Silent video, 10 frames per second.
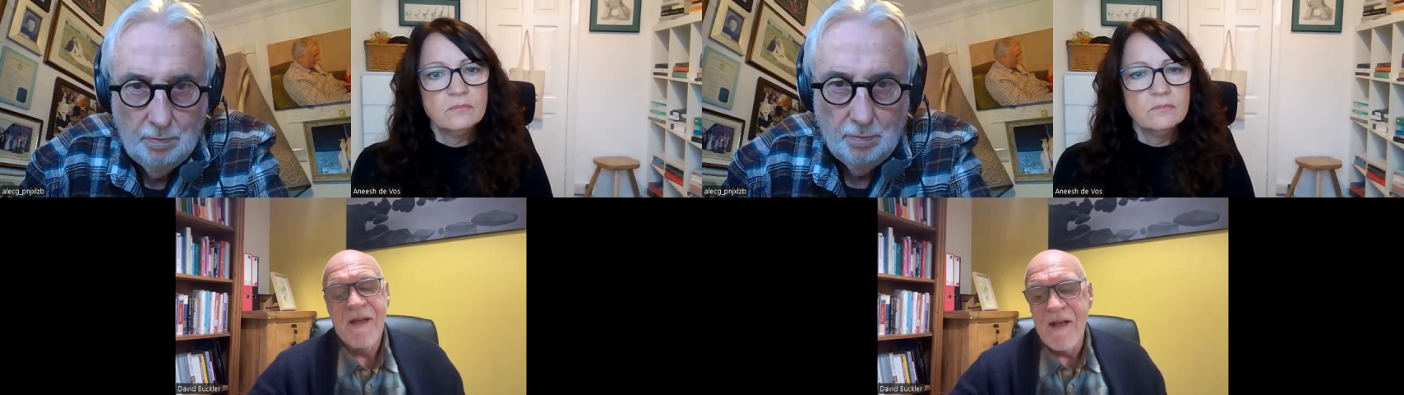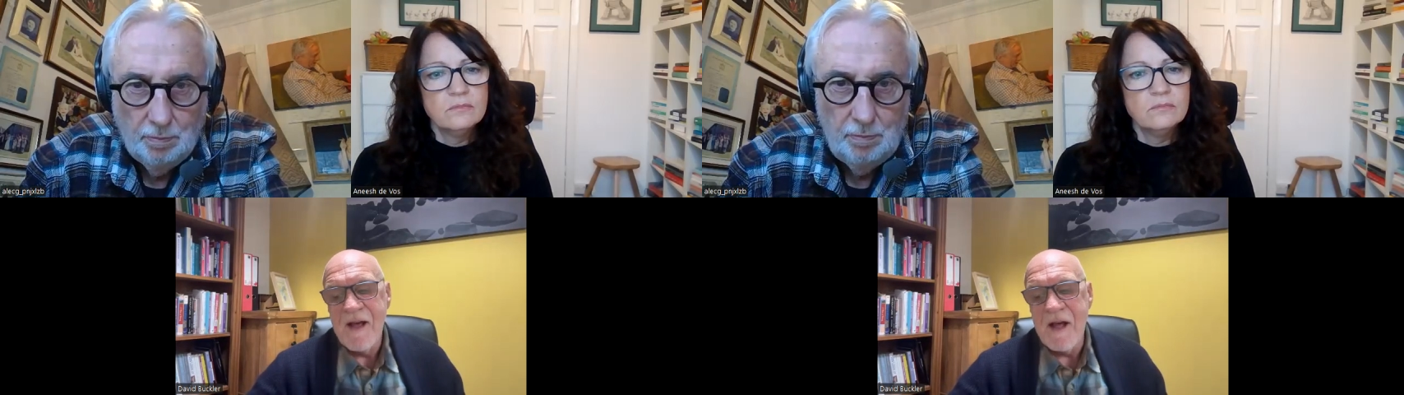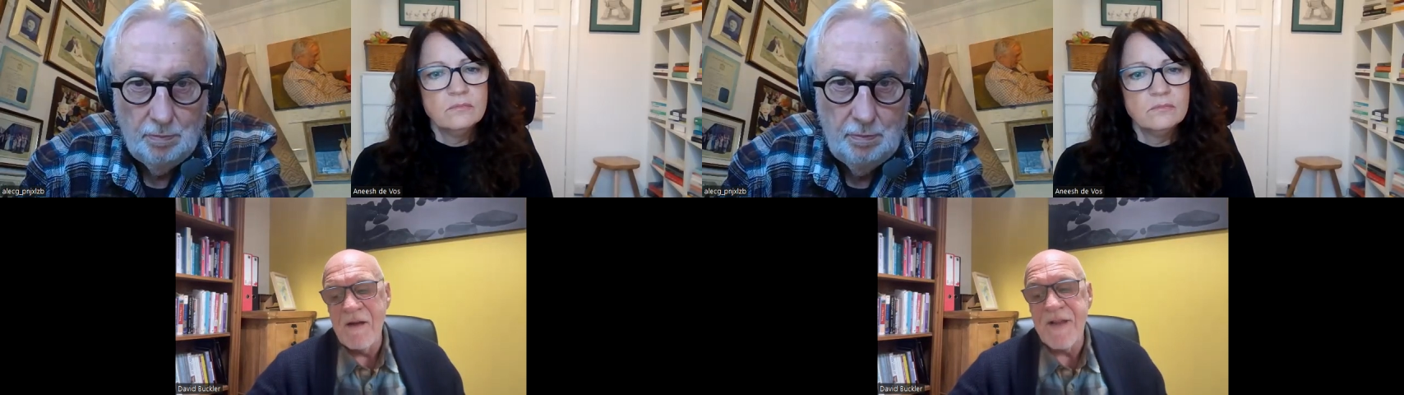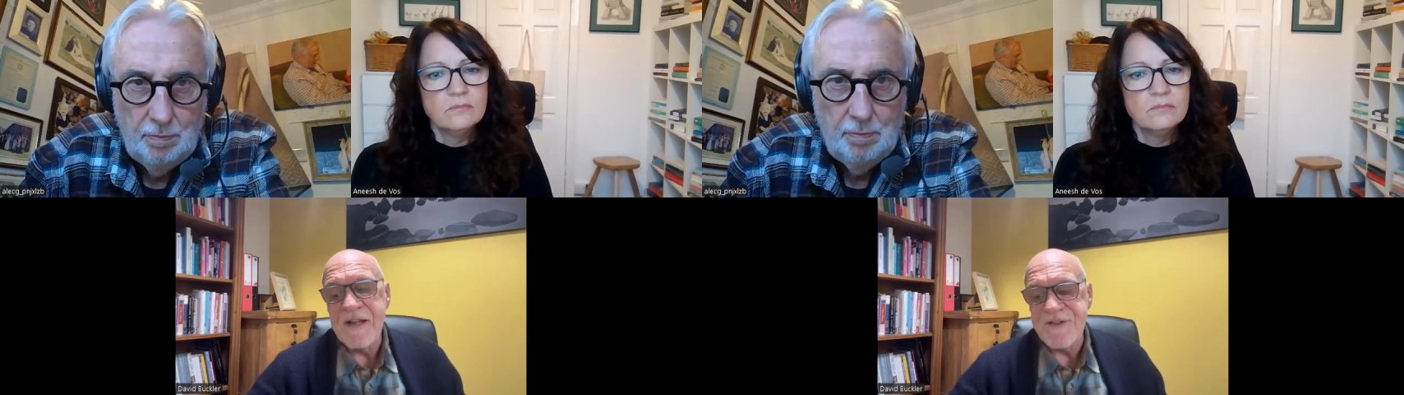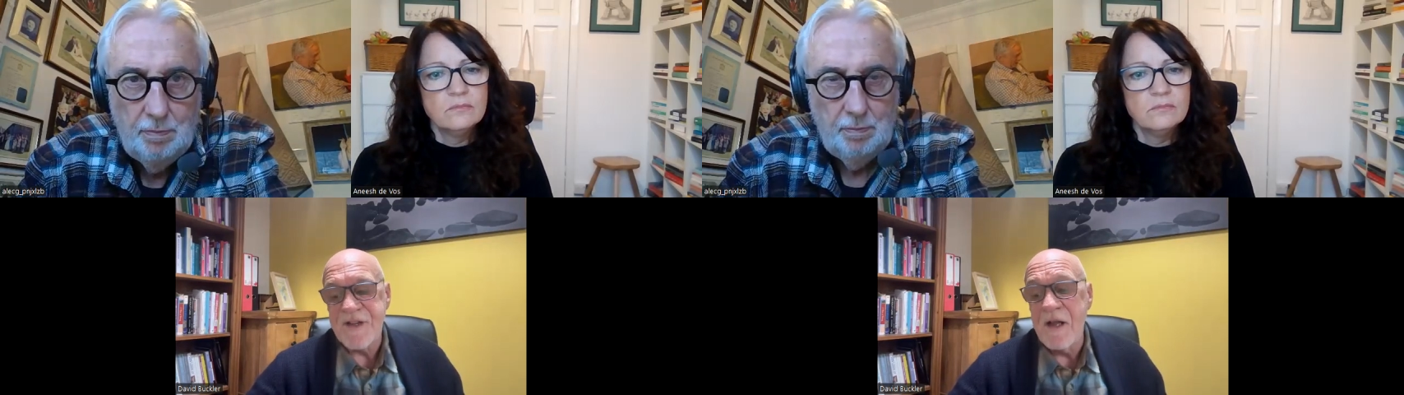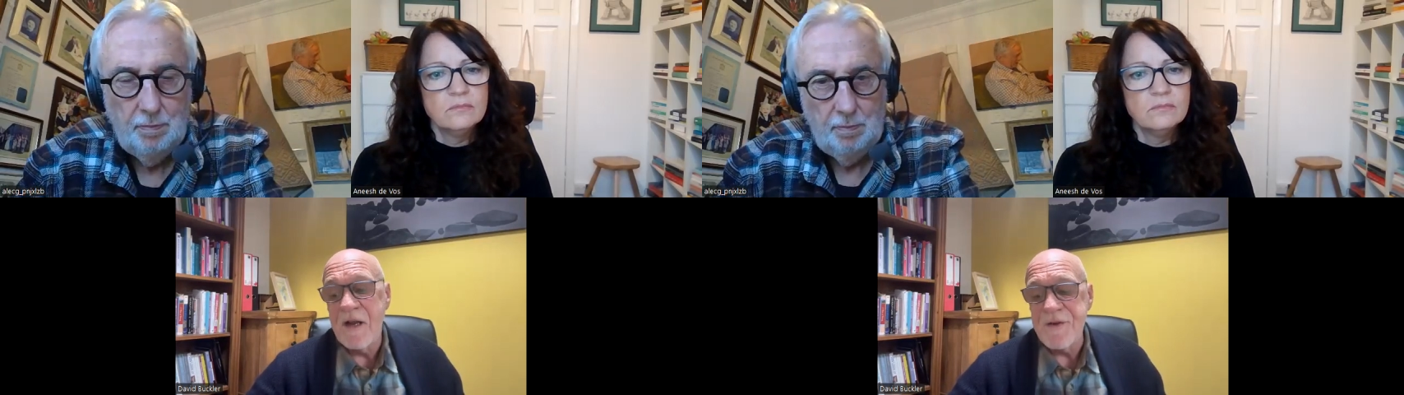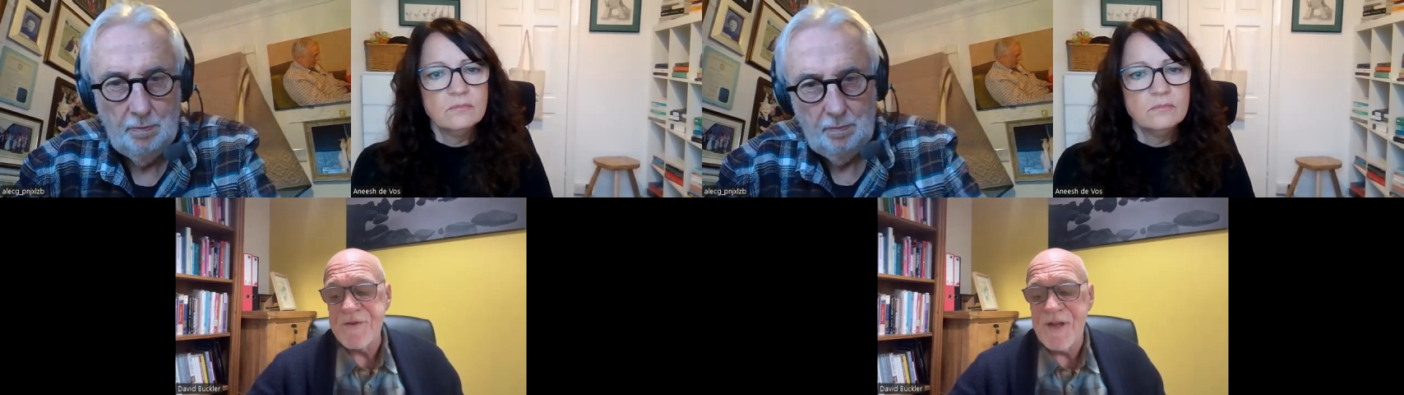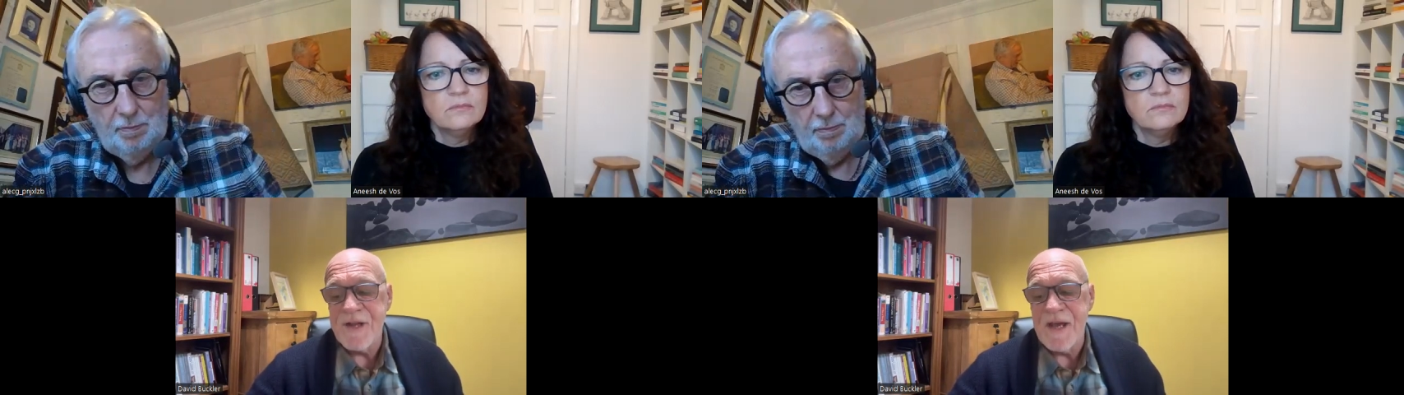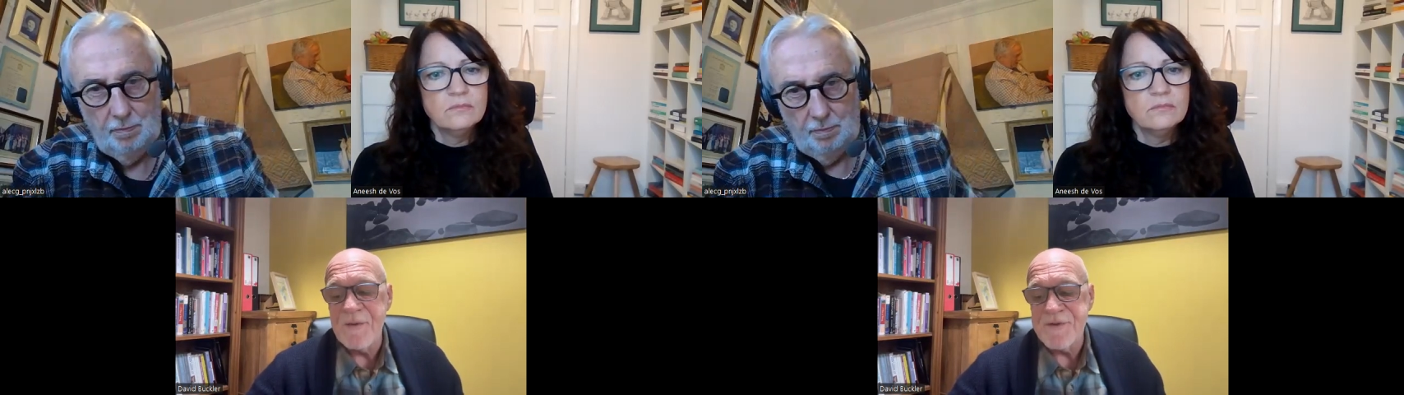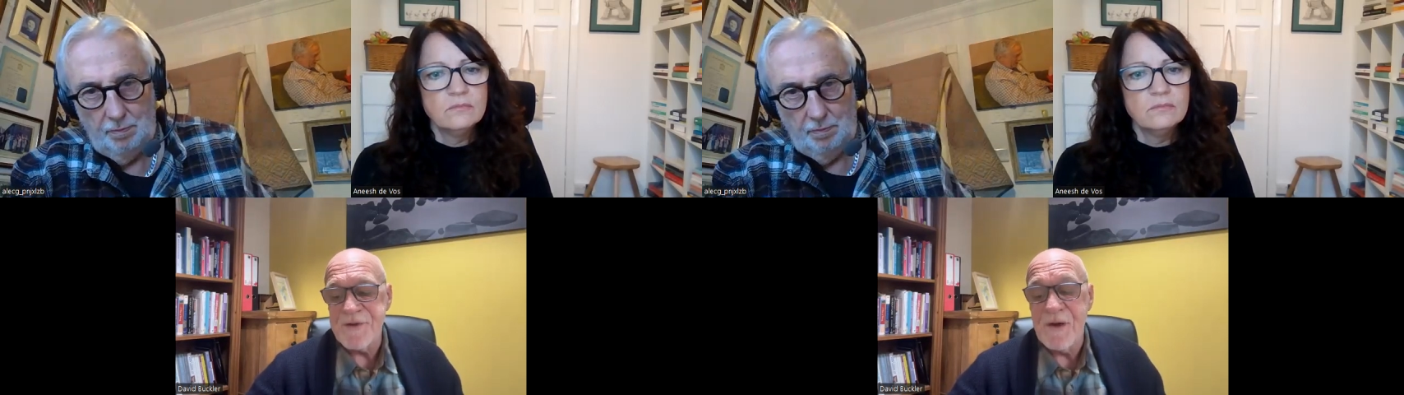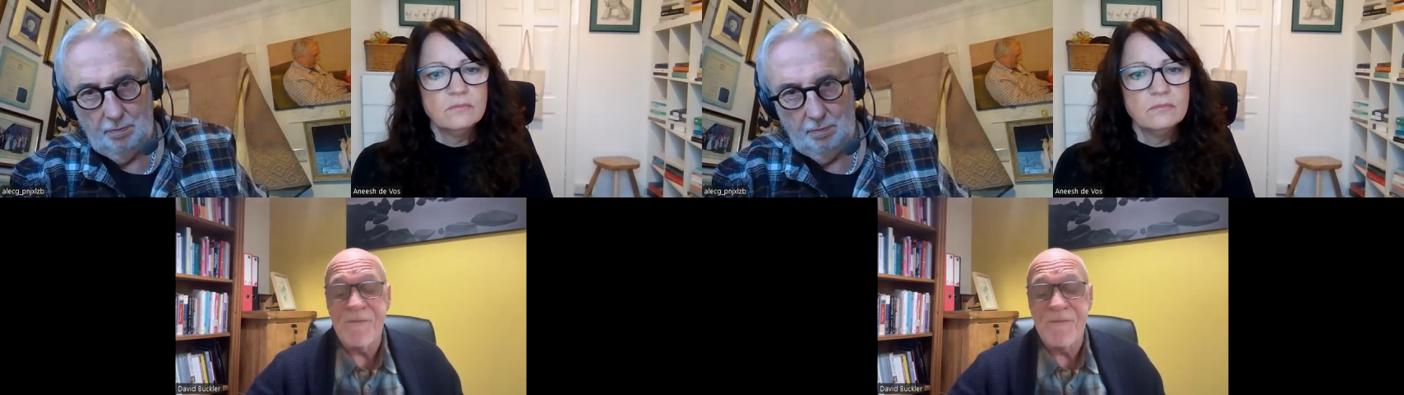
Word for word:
Speaker 1: Mm. Uh, that's the conclusion I came to